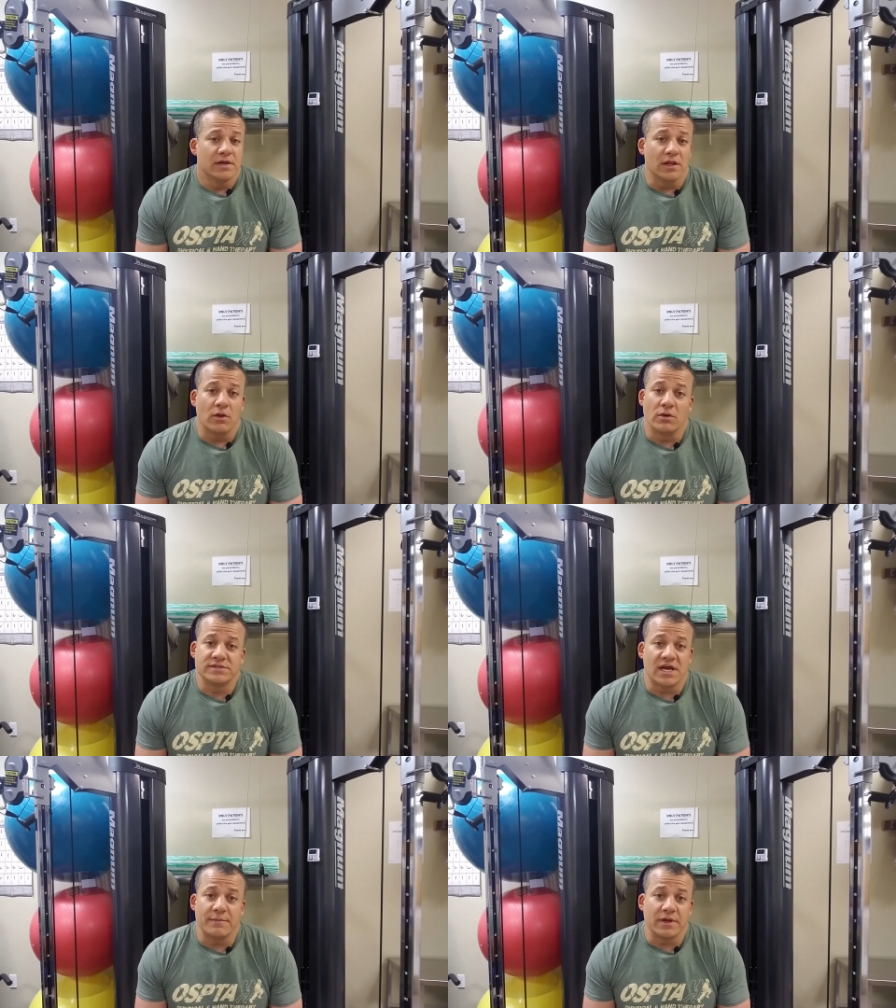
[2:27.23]
a long
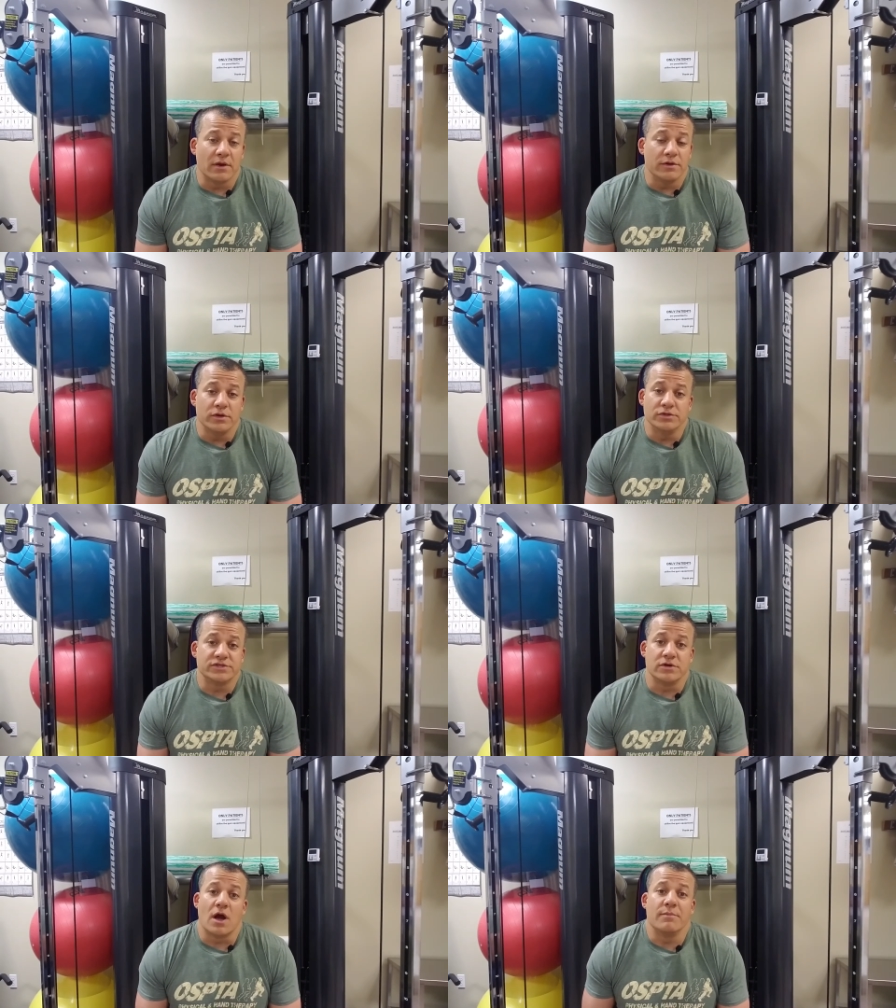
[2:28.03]
time ago, you
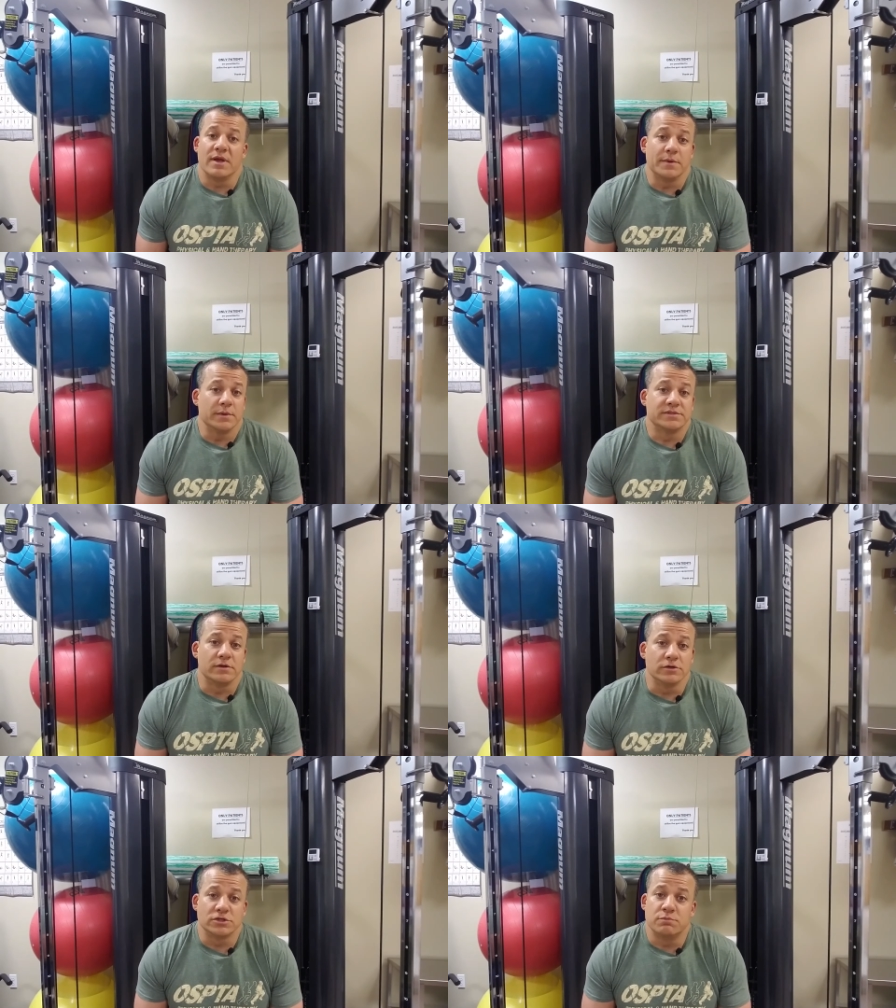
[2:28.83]
used to not be able to
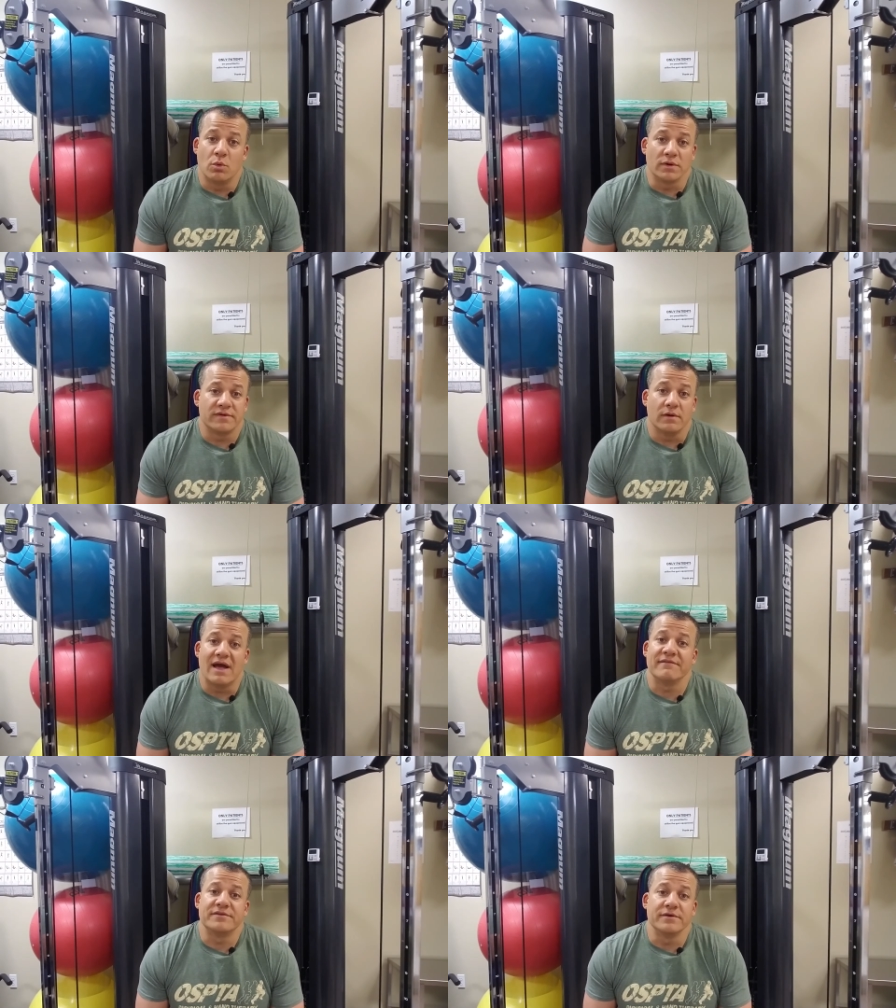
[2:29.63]
return to sport till
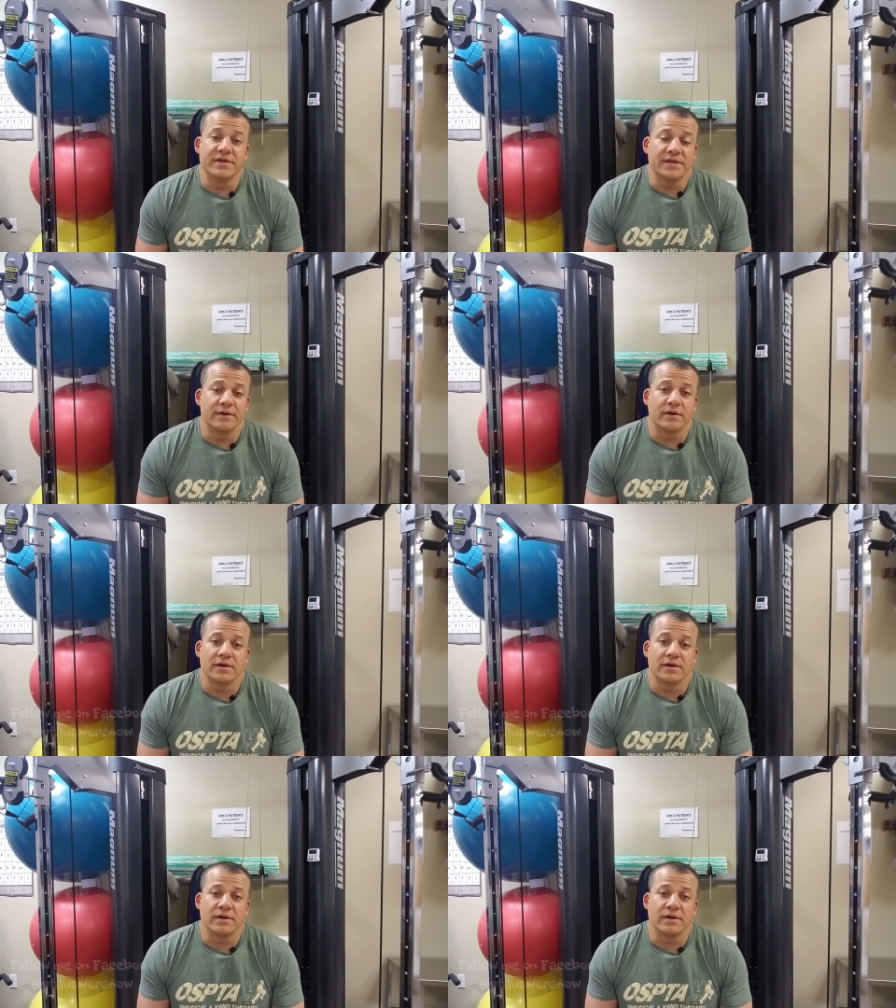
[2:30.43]
after a year.